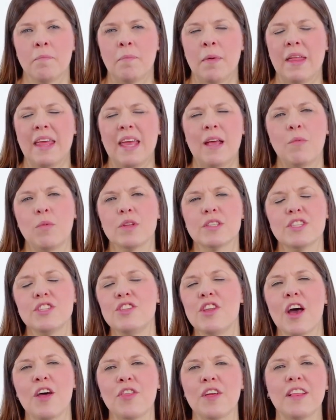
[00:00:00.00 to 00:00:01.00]
But it was
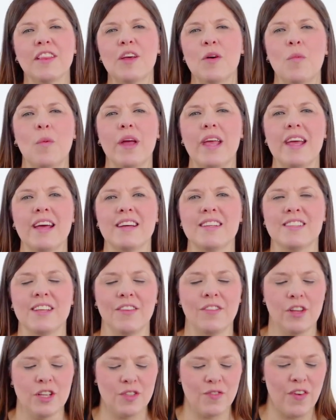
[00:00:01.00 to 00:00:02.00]
nothing that we had
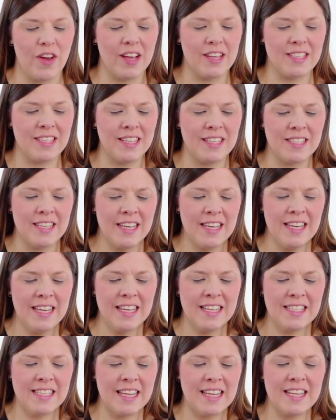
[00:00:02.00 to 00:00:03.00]
done. Those verses
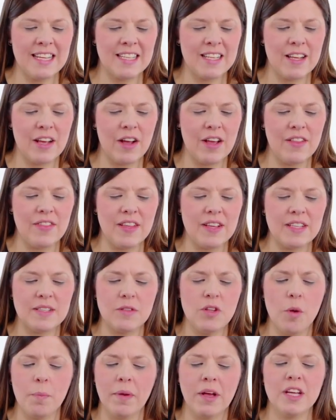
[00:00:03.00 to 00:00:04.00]
said it's, it's
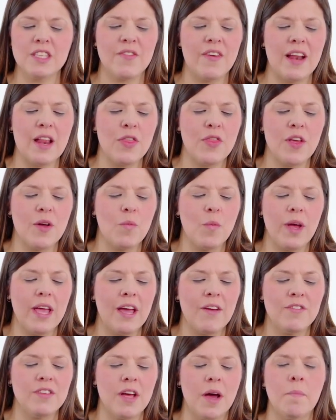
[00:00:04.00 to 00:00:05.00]
not because of anything we
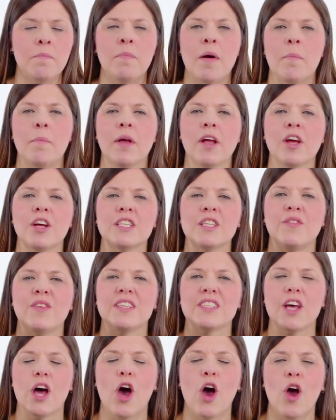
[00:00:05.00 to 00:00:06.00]
have done, but because of
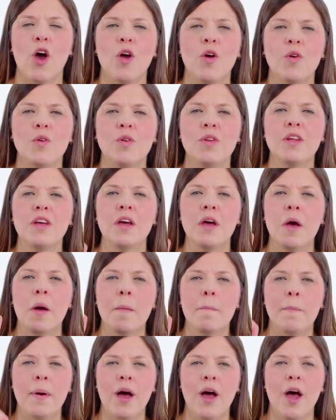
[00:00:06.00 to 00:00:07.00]
His own
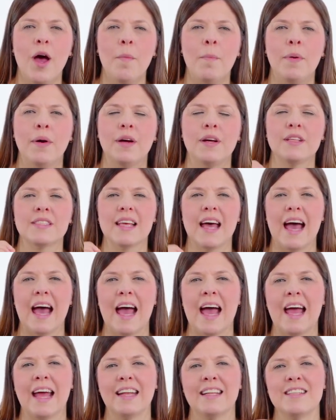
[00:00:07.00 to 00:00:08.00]
purpose
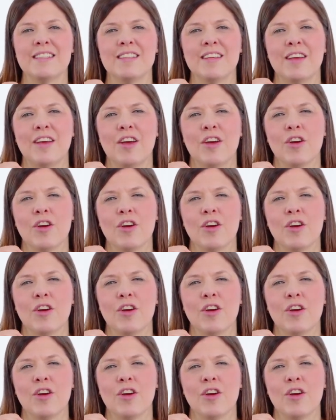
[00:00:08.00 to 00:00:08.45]
and